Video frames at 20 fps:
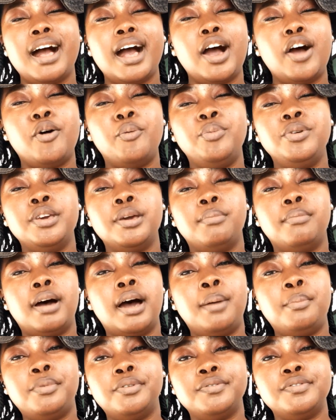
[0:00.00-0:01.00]
I'll be a
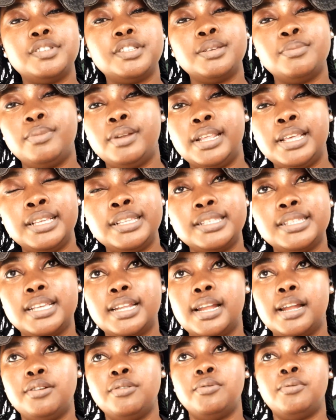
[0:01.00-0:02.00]
mom of siblings
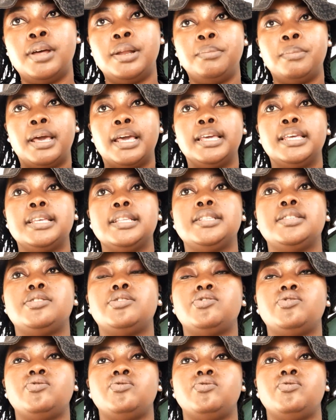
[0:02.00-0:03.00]
and I don't want my kids
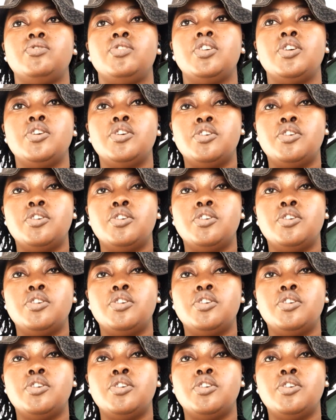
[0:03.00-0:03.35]
to